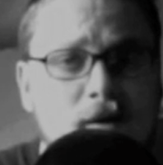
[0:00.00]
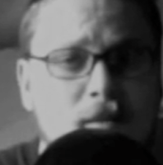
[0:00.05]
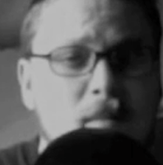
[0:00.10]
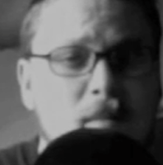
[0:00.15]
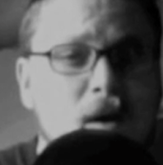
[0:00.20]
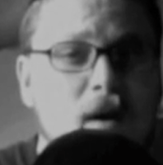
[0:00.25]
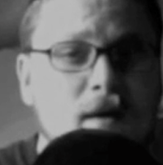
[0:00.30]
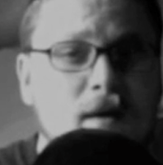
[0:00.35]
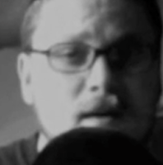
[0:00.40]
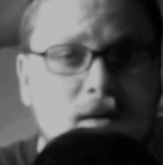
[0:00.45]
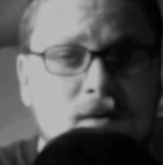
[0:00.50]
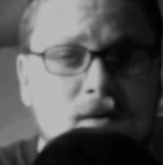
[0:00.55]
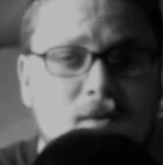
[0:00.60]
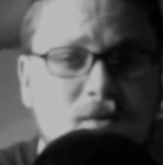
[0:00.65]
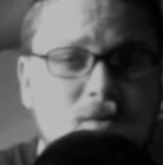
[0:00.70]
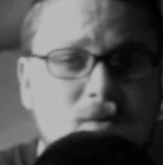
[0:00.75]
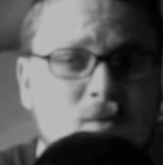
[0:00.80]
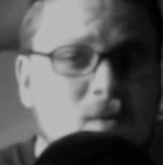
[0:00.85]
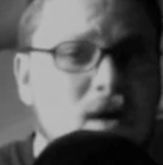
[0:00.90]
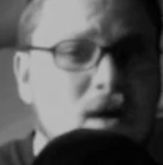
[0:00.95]
why am I
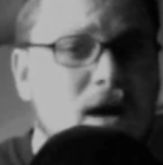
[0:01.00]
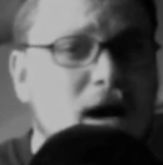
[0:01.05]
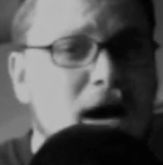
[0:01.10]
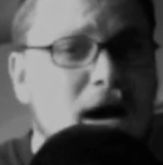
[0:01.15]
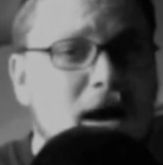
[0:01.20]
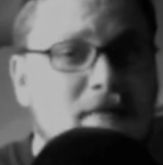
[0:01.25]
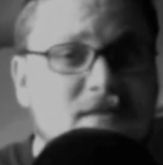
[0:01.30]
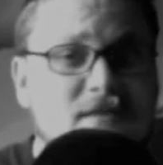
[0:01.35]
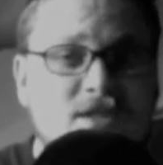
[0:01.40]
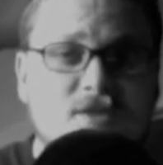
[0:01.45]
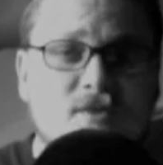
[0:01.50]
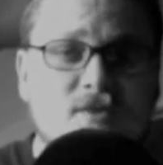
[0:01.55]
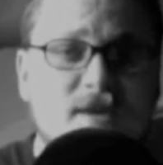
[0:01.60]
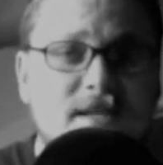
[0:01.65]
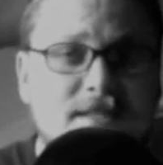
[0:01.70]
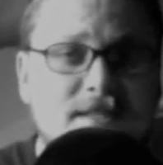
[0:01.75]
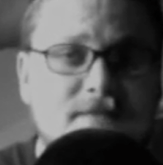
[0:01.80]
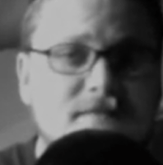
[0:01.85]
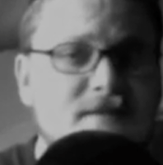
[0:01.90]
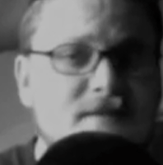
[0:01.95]
here? Do I have the
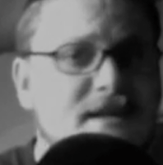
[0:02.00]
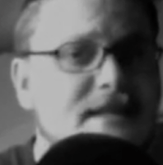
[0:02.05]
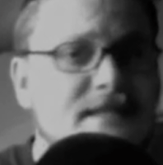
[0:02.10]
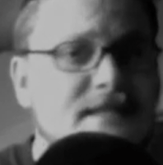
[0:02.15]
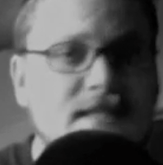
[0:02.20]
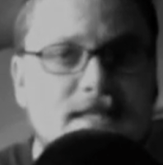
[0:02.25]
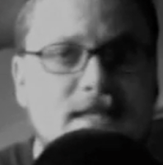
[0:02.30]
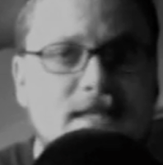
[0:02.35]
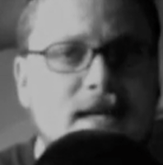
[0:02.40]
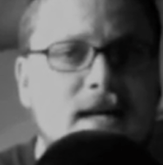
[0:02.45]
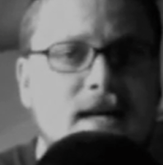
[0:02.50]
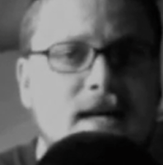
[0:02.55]
strength to face the